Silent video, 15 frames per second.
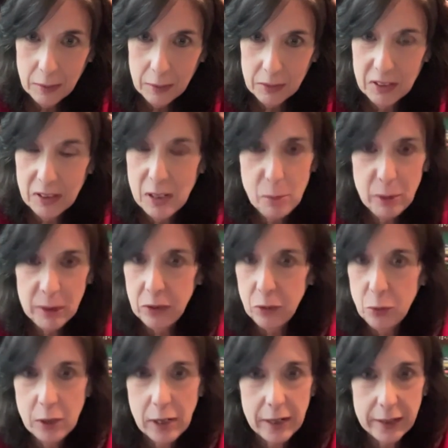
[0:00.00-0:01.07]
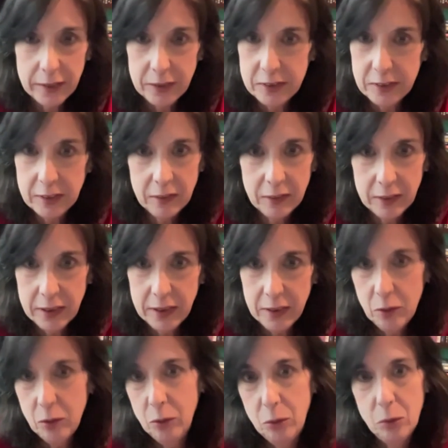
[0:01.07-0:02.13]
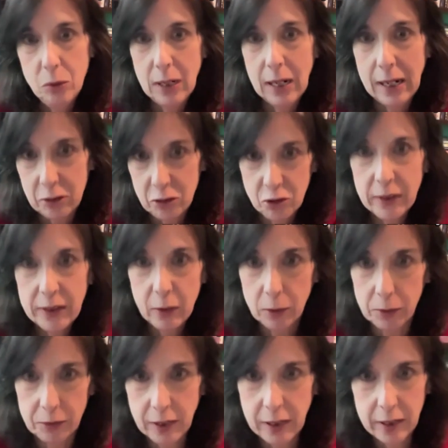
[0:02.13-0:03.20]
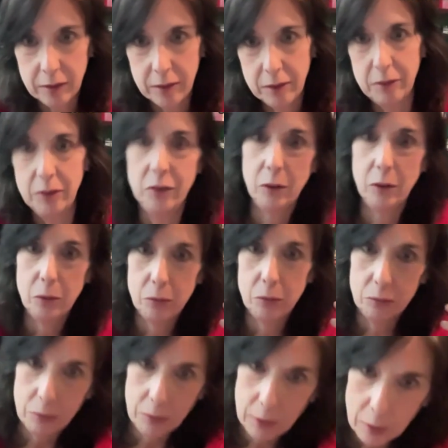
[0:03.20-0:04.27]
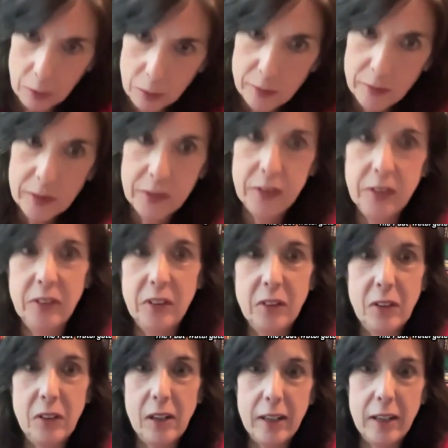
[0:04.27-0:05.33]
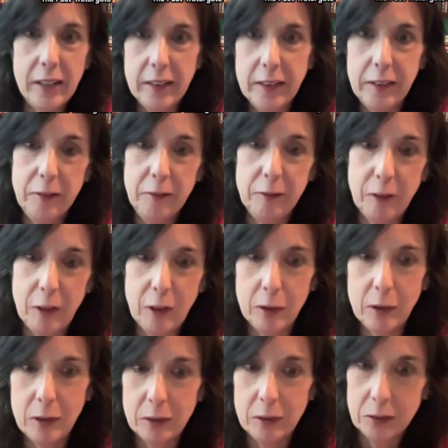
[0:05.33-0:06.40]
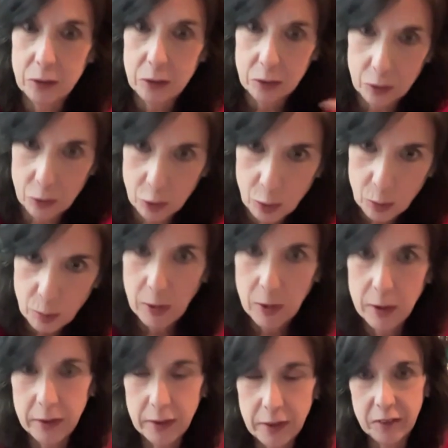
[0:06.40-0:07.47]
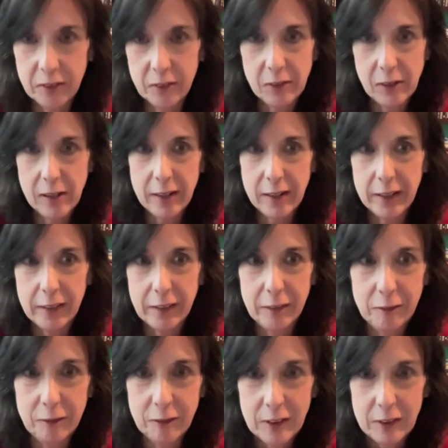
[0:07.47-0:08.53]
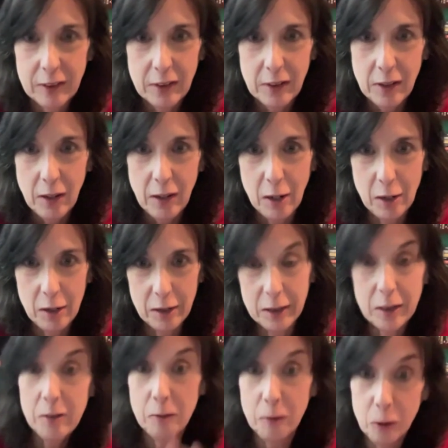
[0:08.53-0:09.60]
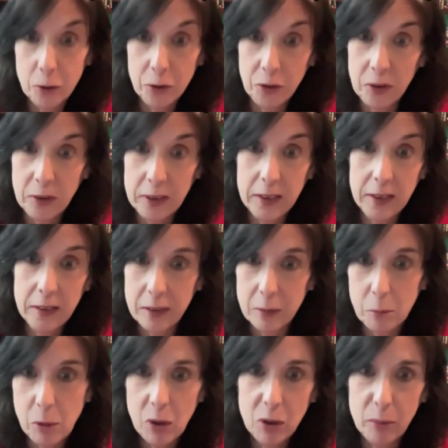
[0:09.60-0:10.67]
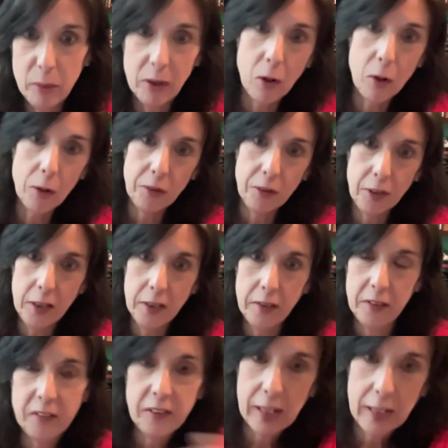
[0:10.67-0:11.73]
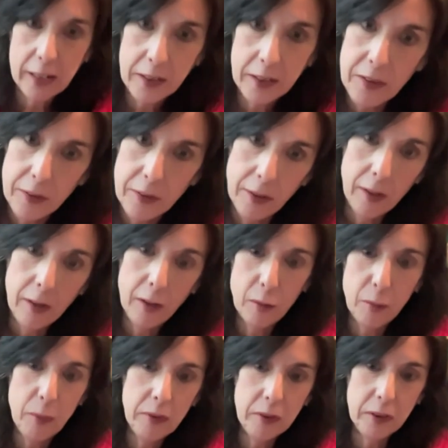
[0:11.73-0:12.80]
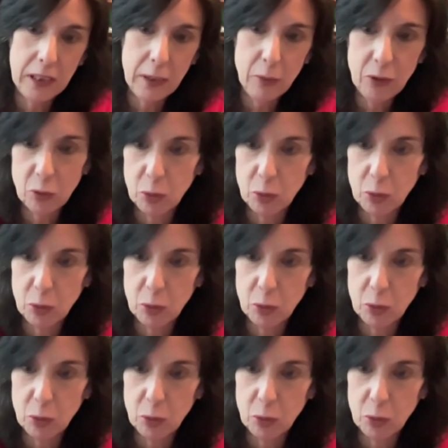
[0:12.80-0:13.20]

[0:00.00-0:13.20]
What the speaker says: celebrities who died suddenly who actually aren't dead. So Elvis is alive, Tupac is alive. Conversely, that Paul McCartney is dead, and that he was